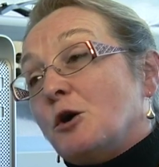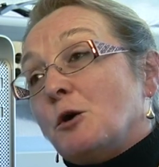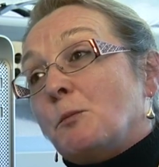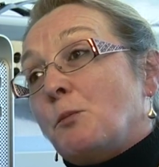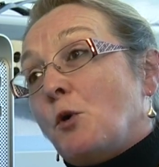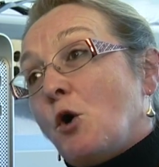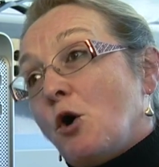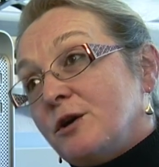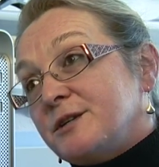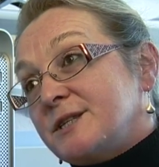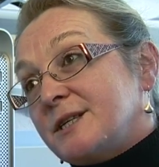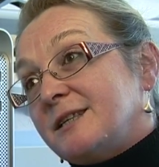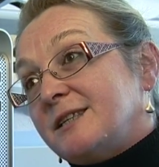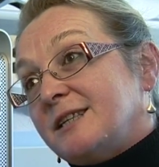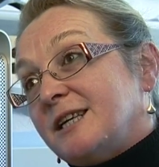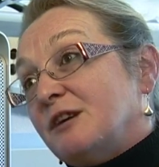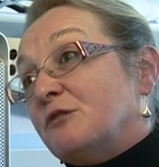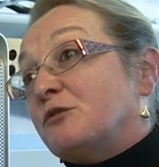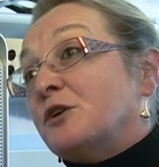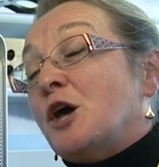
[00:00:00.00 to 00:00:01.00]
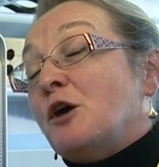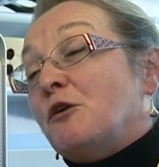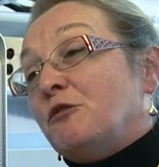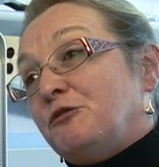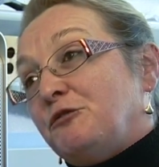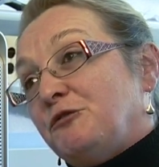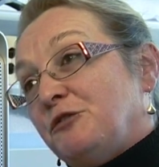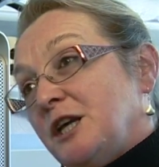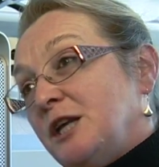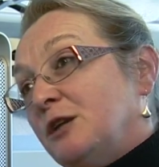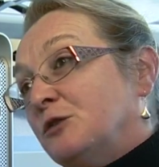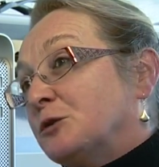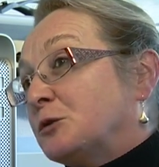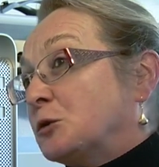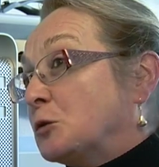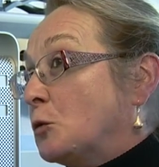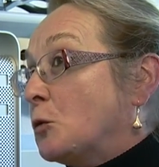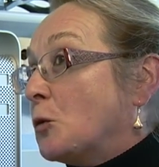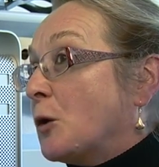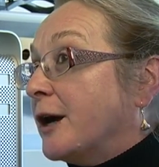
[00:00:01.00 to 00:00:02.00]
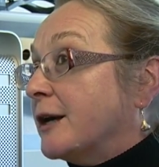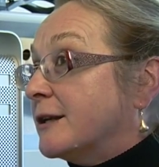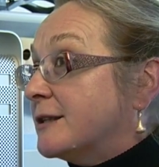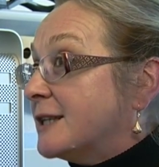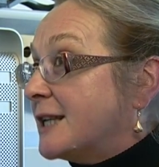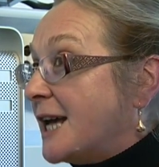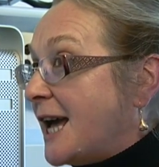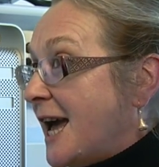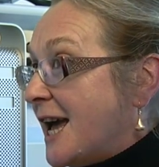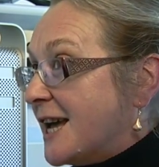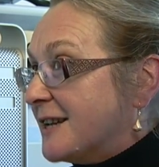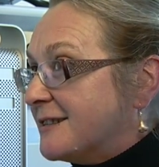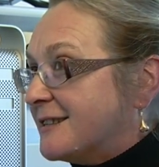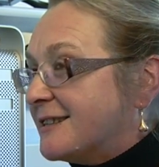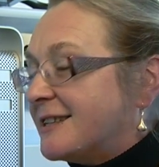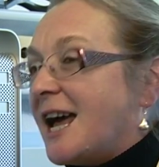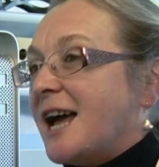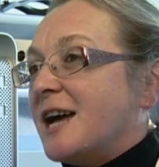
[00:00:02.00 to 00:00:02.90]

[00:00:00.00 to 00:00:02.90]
a positive phenoTOR test,